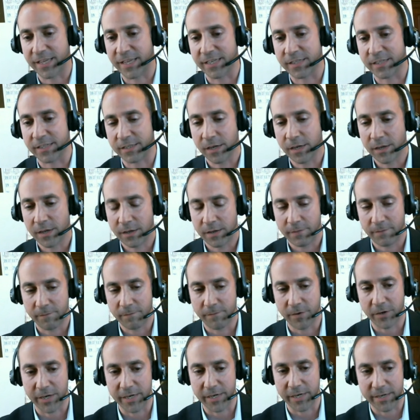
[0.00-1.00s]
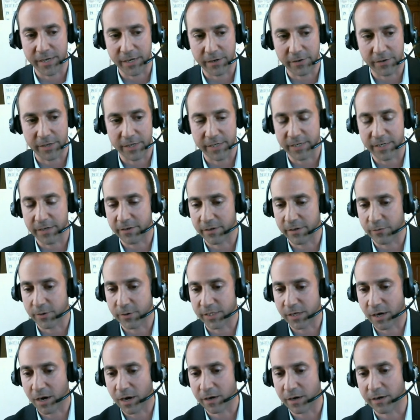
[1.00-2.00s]
That's very near and dear to
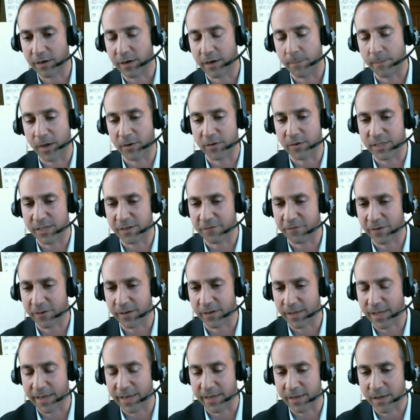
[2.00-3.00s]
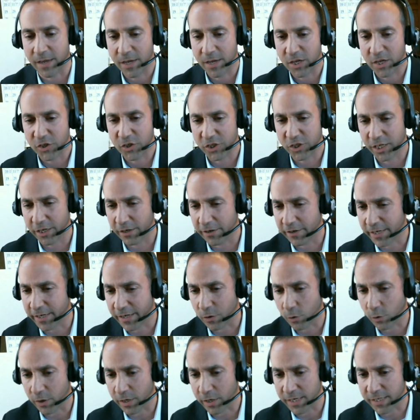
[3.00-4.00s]
his heart about different like
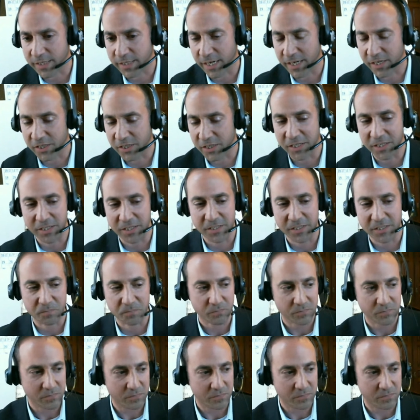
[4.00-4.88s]
charity organizations.